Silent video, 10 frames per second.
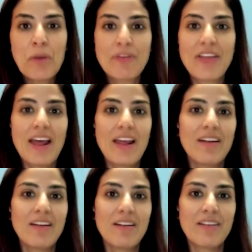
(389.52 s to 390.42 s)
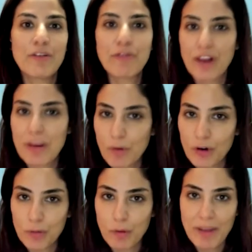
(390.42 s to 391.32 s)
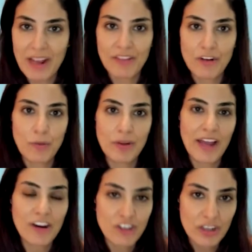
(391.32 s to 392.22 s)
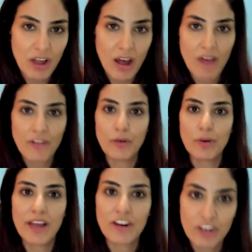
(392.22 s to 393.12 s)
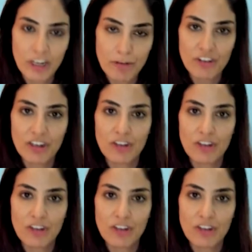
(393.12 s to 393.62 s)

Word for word: But then the framework will make the new election law and the new election commission.